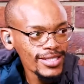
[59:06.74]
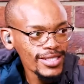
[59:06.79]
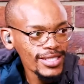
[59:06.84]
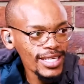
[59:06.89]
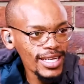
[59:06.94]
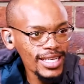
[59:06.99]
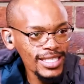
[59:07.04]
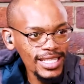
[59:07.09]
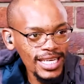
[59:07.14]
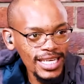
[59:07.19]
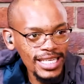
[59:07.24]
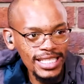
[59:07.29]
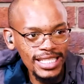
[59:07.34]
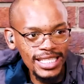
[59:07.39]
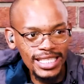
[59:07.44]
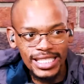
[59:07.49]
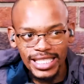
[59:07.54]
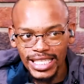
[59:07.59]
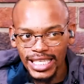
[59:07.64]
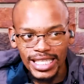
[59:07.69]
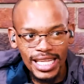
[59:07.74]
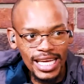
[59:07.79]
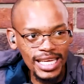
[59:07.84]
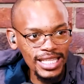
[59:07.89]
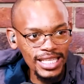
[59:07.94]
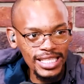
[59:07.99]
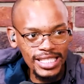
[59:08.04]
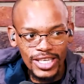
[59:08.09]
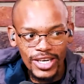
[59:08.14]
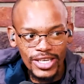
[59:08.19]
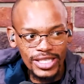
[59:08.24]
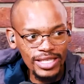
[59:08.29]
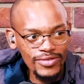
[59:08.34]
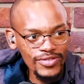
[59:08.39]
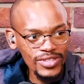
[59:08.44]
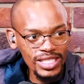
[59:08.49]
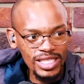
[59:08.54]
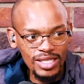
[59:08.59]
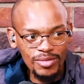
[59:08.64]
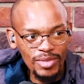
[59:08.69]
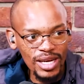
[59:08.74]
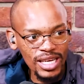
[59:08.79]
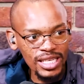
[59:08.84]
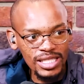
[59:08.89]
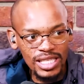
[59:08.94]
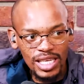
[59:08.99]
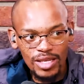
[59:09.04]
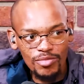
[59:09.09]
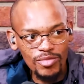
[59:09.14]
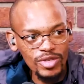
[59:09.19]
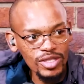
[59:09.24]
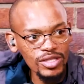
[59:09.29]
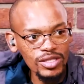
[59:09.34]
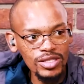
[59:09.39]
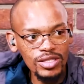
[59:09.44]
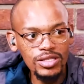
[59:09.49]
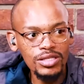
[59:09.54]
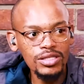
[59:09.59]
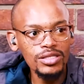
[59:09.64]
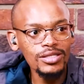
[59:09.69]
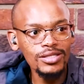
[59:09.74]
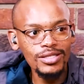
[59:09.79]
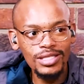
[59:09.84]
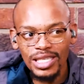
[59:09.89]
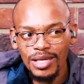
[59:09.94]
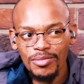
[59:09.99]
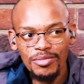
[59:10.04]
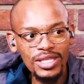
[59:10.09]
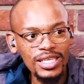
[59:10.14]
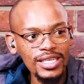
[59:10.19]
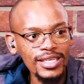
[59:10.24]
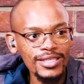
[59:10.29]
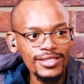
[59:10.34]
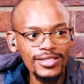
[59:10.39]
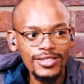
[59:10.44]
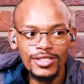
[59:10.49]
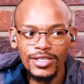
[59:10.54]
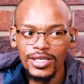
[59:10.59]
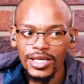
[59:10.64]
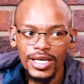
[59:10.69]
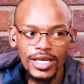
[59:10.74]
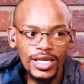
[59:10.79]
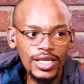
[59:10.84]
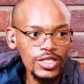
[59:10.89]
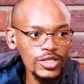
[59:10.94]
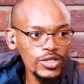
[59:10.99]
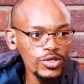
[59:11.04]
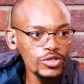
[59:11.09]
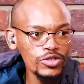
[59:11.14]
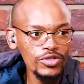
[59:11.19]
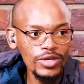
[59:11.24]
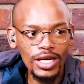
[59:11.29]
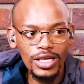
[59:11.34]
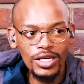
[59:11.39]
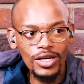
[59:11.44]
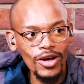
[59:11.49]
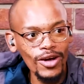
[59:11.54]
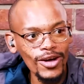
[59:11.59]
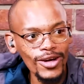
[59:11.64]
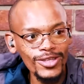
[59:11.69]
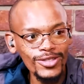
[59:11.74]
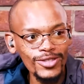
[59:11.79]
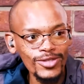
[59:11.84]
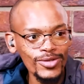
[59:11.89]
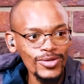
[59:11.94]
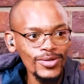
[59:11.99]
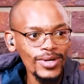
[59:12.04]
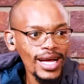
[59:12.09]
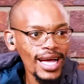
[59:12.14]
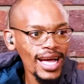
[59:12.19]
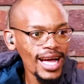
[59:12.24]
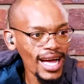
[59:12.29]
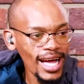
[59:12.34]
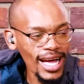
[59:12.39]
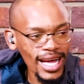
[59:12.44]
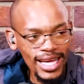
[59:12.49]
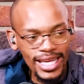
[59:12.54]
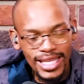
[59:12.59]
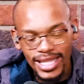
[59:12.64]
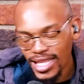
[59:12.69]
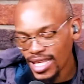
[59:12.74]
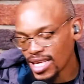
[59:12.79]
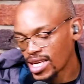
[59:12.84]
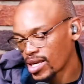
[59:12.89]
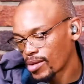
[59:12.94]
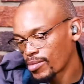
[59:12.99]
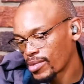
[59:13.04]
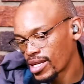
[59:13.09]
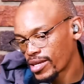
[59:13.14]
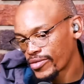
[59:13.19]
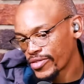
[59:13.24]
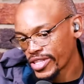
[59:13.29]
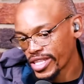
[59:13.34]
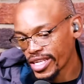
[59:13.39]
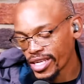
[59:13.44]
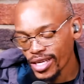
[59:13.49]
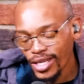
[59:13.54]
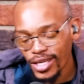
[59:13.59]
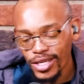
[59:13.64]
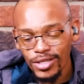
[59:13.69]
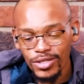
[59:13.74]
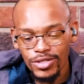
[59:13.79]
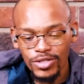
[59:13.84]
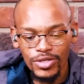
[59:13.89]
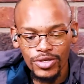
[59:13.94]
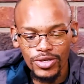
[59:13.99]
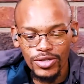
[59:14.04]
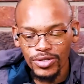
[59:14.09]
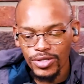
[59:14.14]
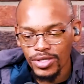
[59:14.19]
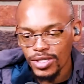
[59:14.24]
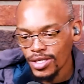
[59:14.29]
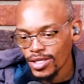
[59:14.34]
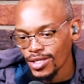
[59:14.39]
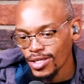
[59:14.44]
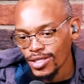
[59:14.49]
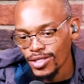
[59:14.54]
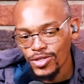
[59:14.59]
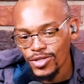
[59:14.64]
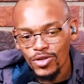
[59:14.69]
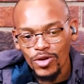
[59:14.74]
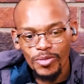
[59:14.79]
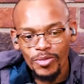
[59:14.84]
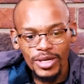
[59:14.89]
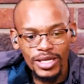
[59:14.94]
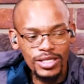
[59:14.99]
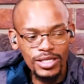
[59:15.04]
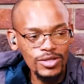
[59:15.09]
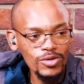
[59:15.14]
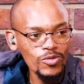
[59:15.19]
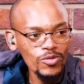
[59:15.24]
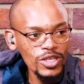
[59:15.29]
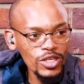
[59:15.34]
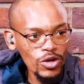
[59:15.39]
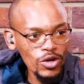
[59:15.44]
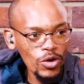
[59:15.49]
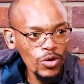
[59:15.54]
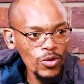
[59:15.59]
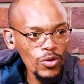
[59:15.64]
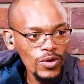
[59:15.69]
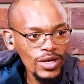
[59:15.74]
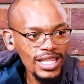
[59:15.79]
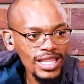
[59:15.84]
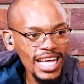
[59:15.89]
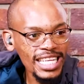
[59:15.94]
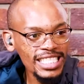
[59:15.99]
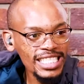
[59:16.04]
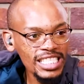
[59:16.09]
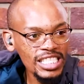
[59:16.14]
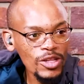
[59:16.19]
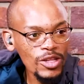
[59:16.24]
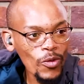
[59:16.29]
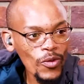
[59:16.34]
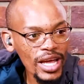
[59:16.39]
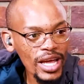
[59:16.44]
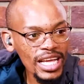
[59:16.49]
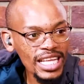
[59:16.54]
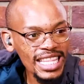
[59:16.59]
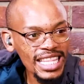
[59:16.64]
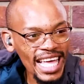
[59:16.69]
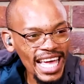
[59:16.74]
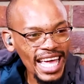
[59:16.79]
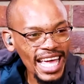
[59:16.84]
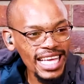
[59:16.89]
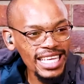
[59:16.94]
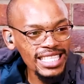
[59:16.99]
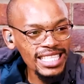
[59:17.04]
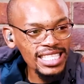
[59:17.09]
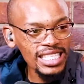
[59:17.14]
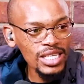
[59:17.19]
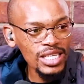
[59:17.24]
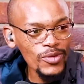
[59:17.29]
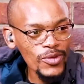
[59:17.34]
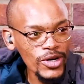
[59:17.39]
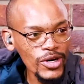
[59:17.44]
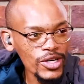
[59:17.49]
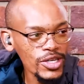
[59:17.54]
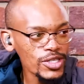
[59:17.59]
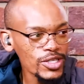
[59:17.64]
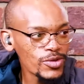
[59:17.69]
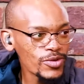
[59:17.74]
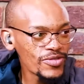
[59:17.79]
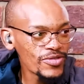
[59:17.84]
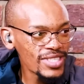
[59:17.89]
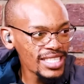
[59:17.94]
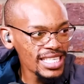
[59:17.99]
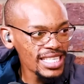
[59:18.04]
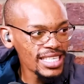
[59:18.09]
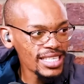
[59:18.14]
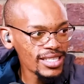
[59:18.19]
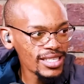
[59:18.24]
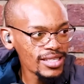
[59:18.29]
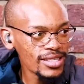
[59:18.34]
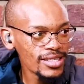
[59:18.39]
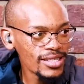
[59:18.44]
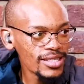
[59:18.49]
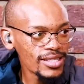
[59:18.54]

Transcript: You understand? It's just like the CR17 bank statements, same thing. Yeah, you try hard to hide them and everything else. But we know that's the way the ANC works. We've seen.